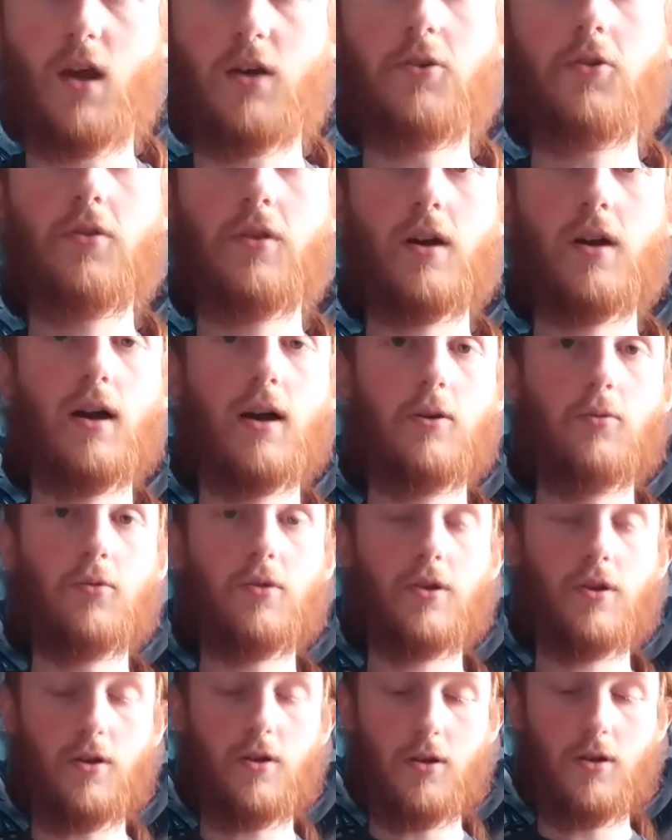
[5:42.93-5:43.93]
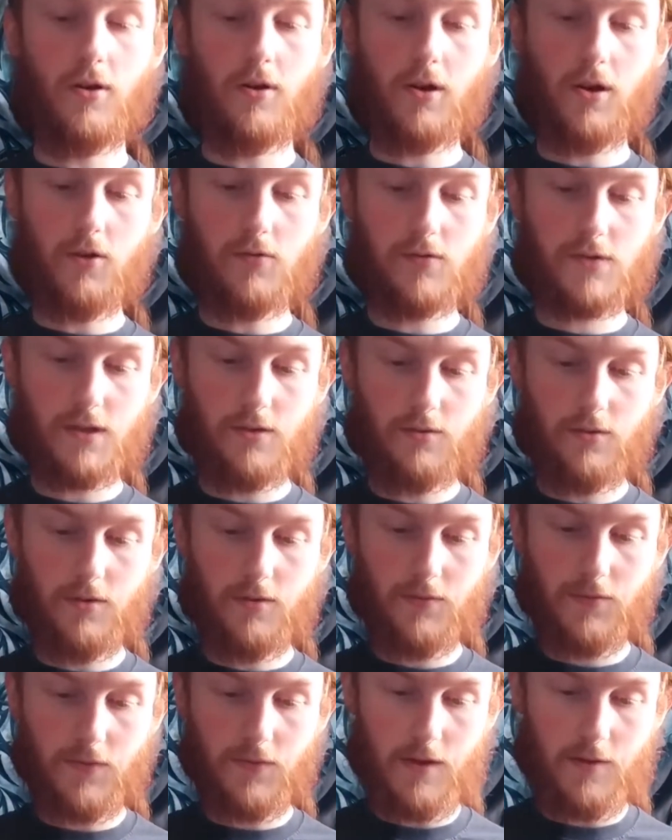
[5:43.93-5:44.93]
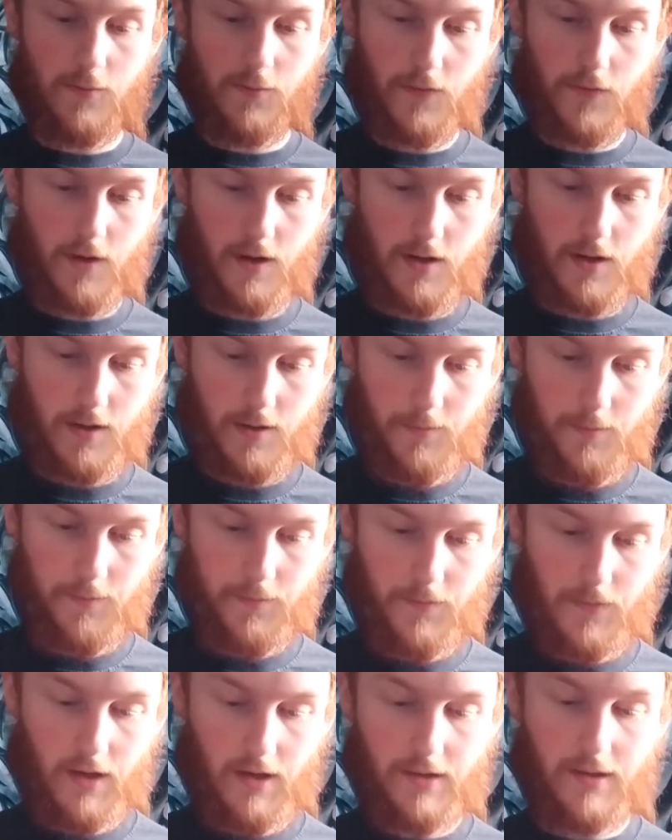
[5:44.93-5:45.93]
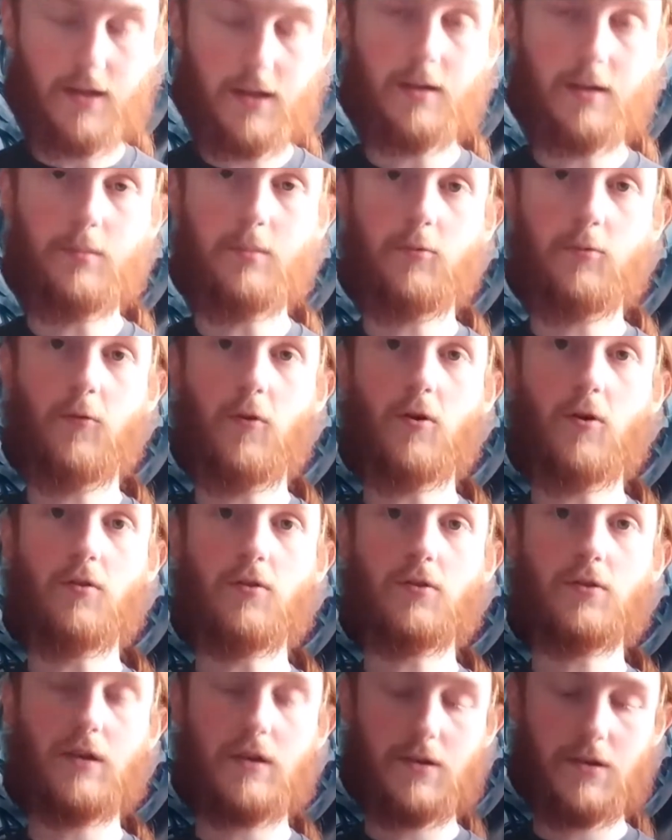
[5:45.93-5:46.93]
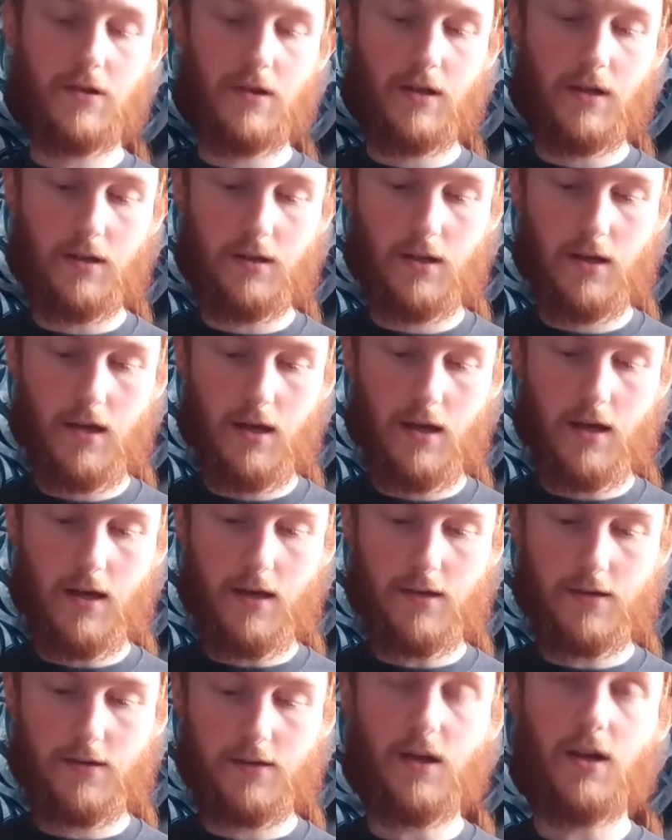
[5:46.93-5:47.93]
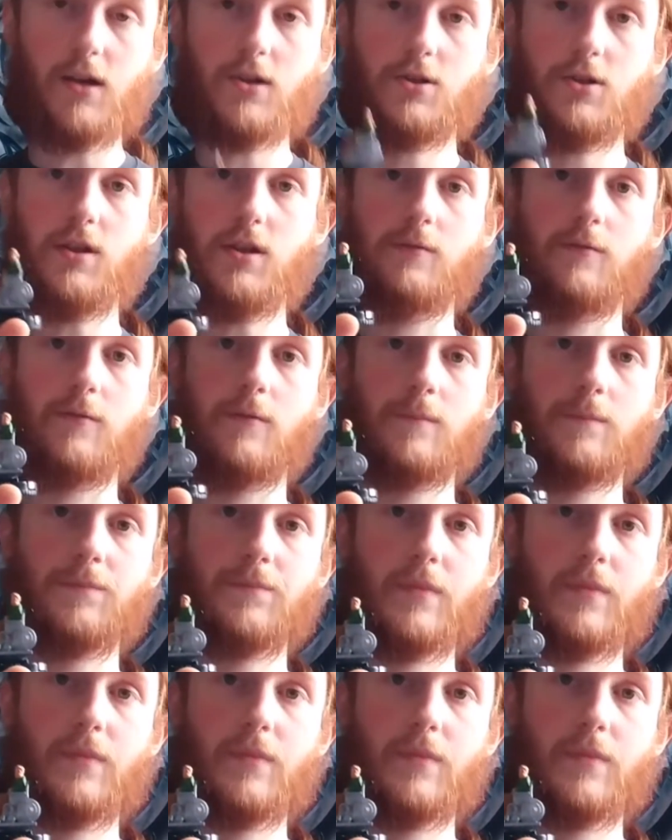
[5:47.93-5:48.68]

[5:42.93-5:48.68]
Another guy I would have got a lot of use out of if I'd had him before rotation hit is Chief.